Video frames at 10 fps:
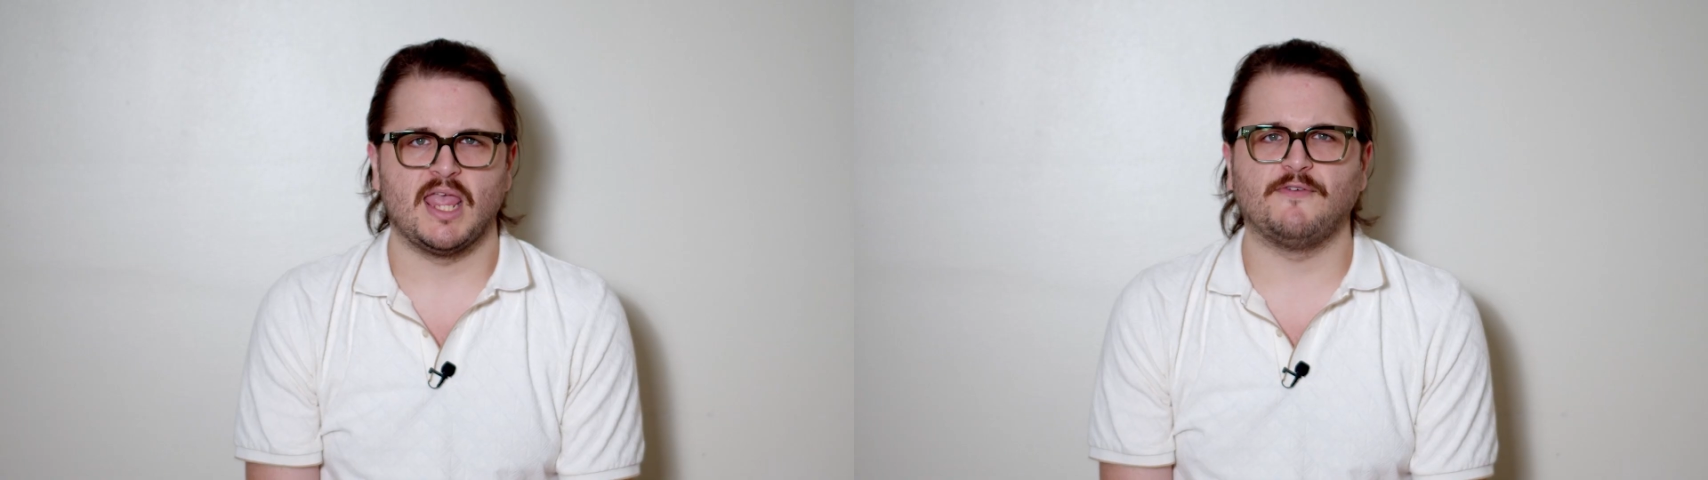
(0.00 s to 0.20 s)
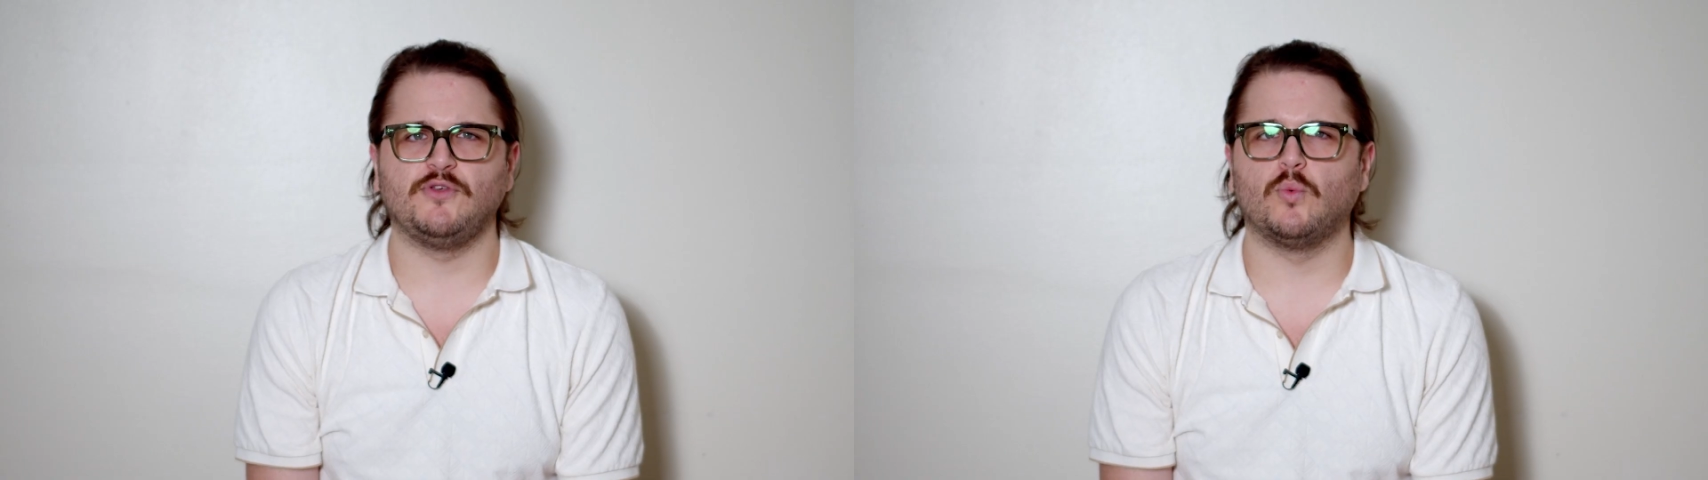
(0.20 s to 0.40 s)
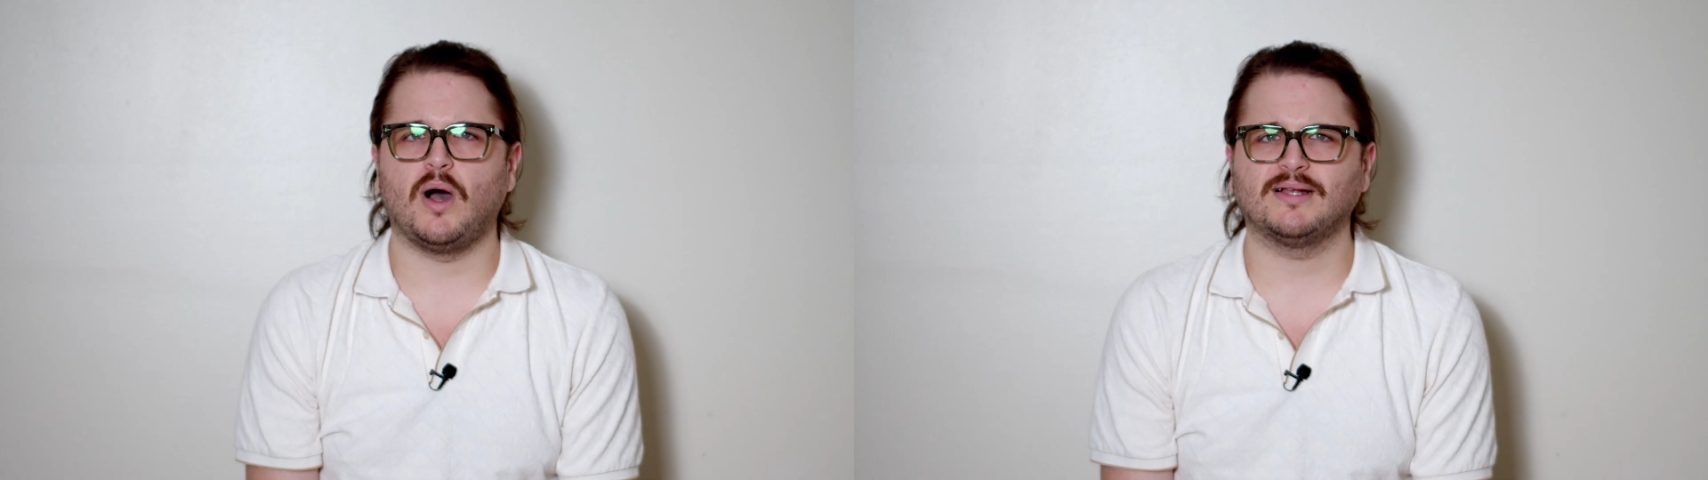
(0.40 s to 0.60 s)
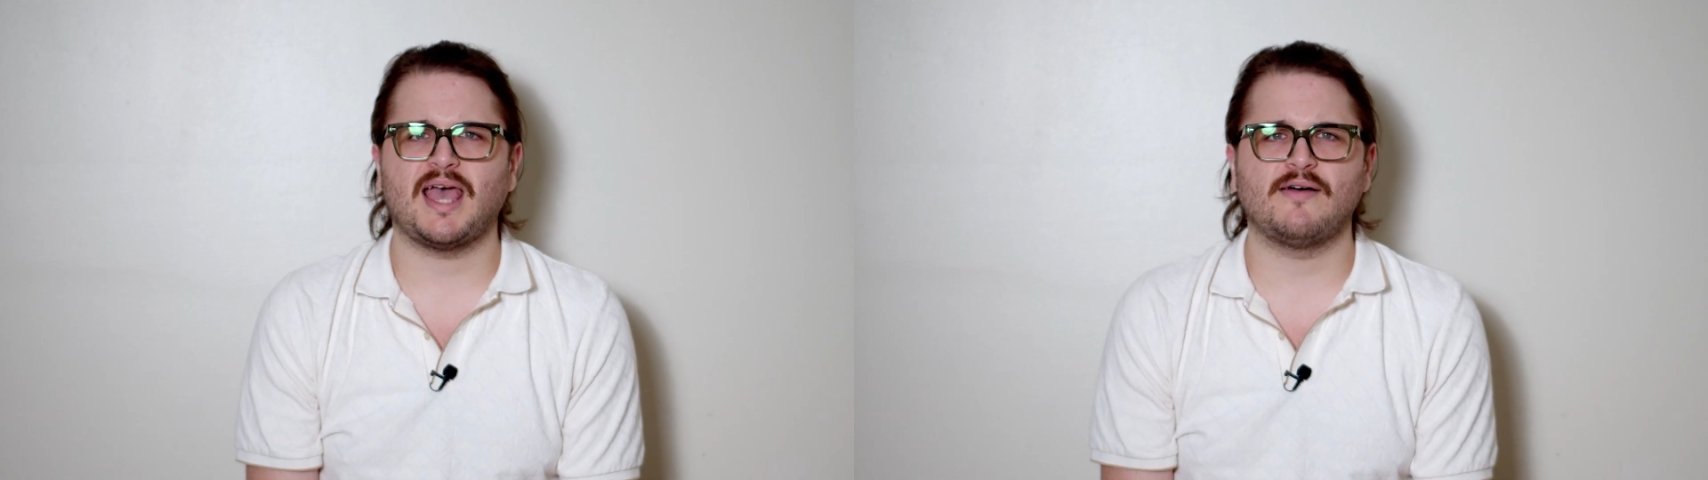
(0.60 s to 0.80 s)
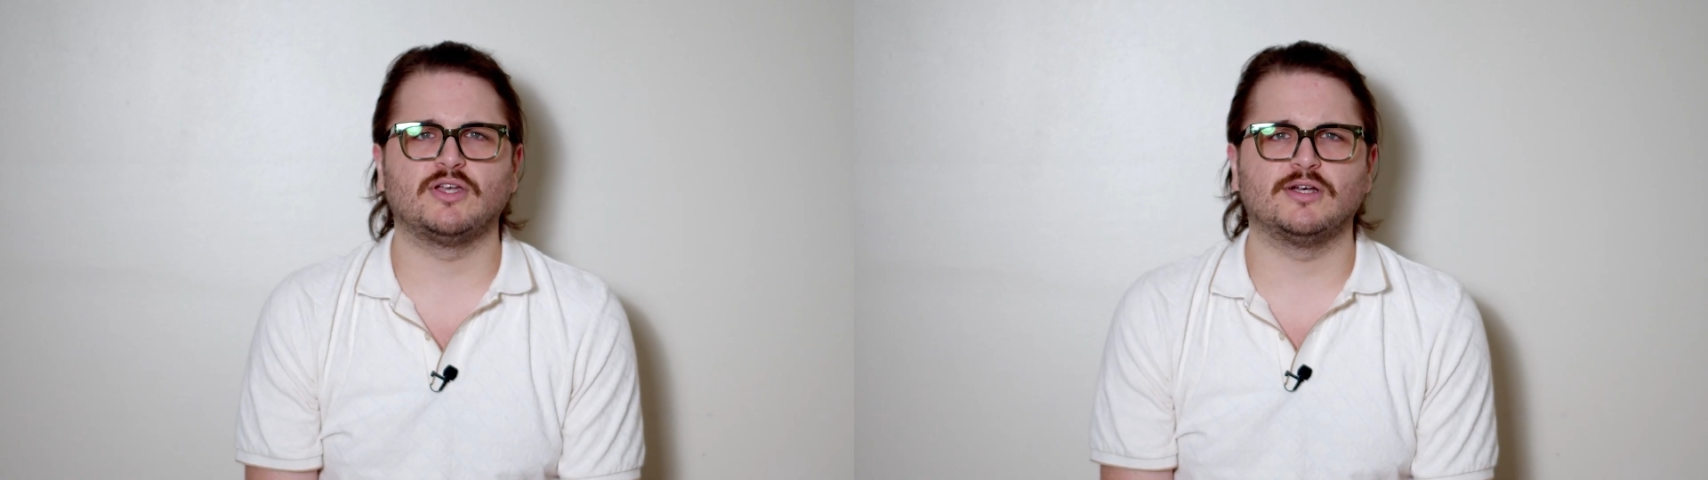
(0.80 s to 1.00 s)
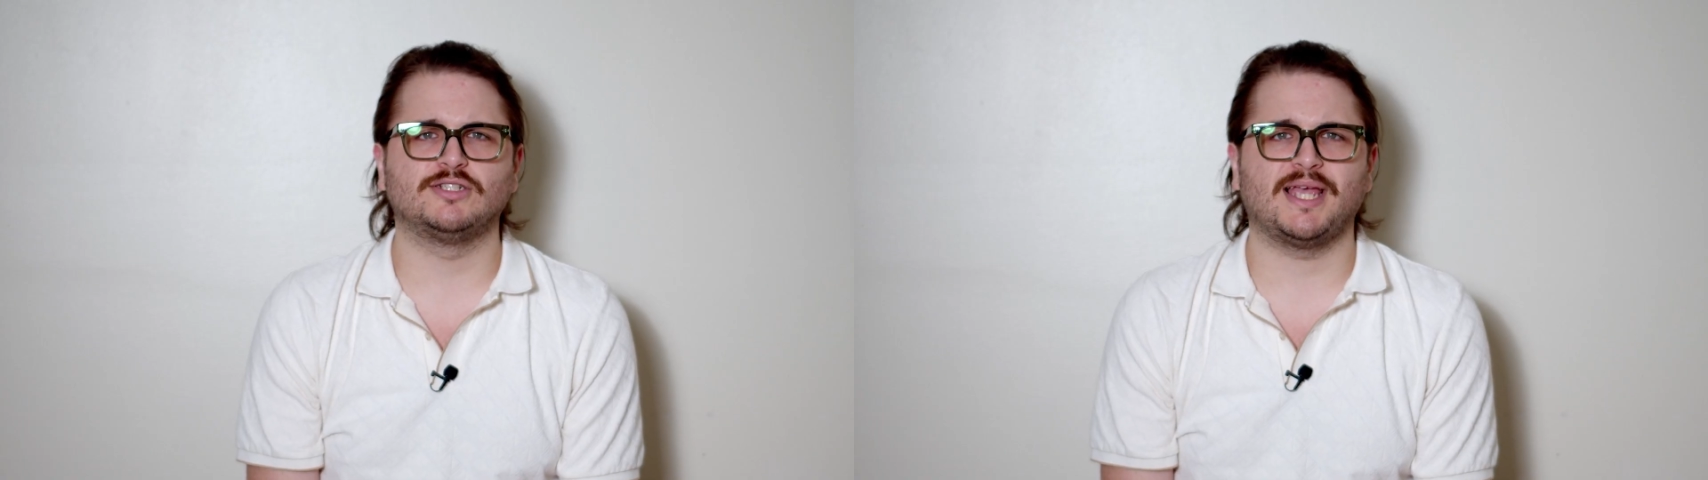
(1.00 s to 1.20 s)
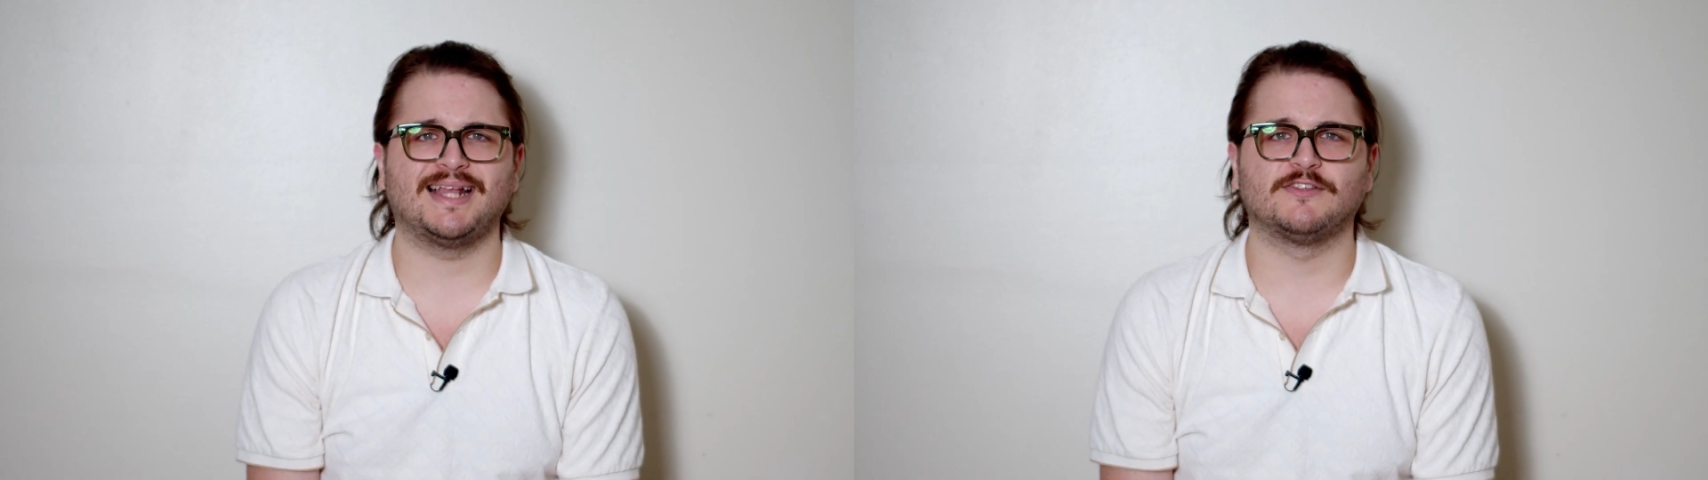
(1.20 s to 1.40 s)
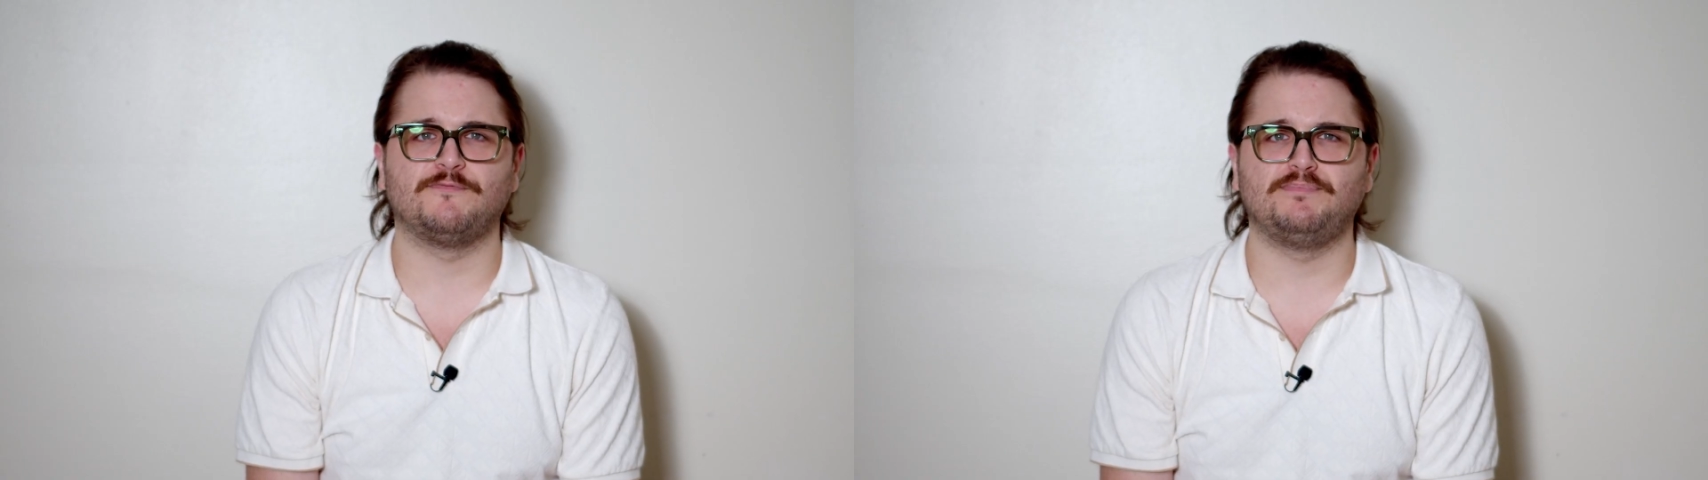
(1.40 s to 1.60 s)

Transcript: If you want to have a good chance of